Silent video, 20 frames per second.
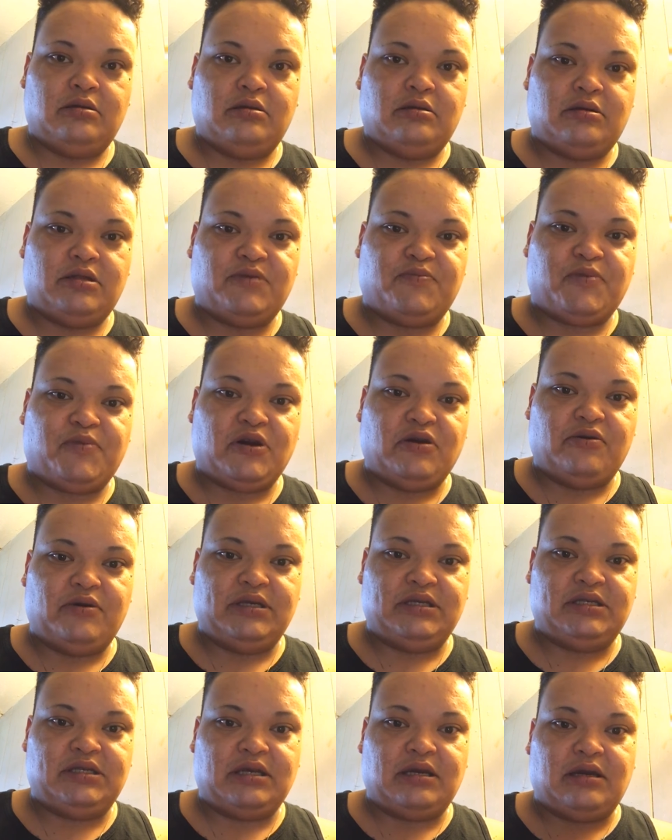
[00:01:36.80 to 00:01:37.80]
the pro
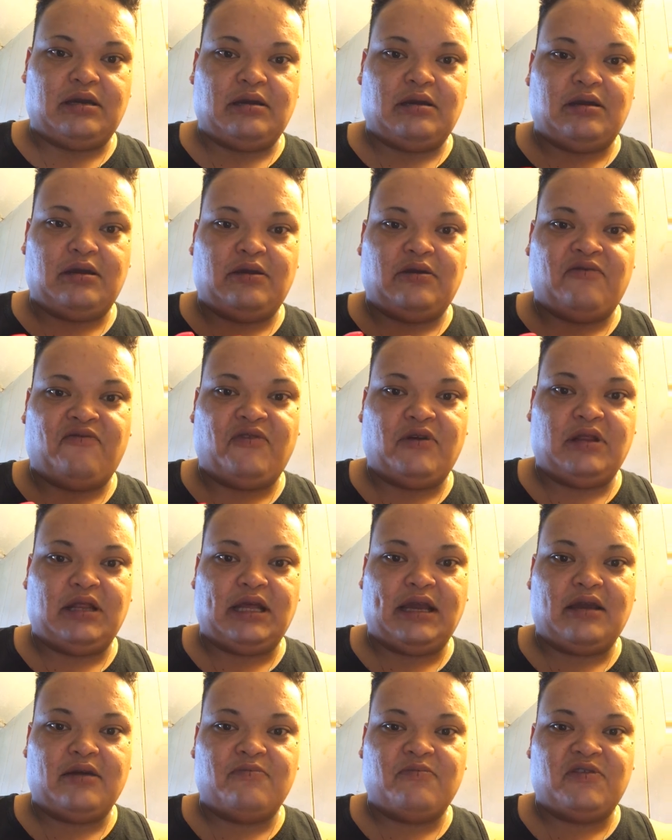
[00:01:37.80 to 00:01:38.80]
is if you
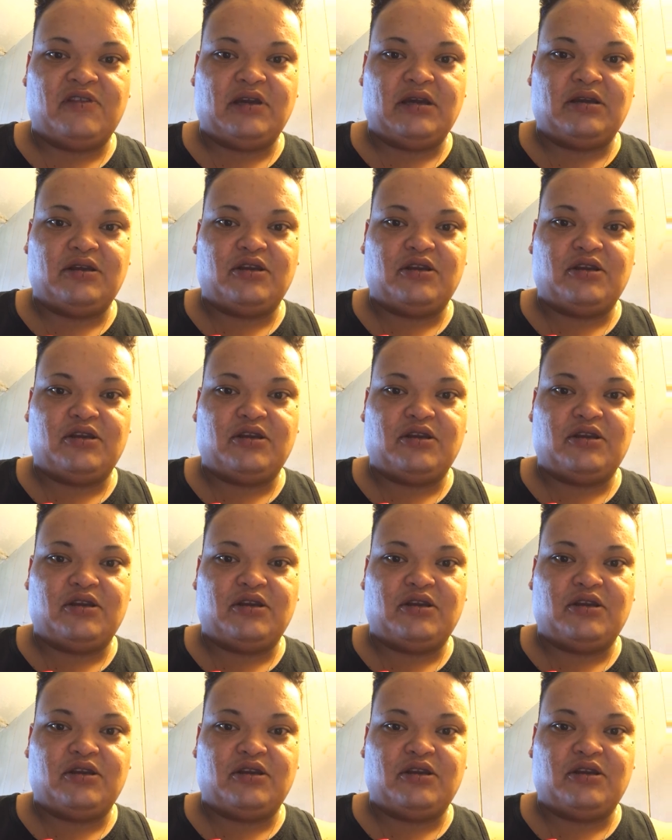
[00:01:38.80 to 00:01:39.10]
like them thick,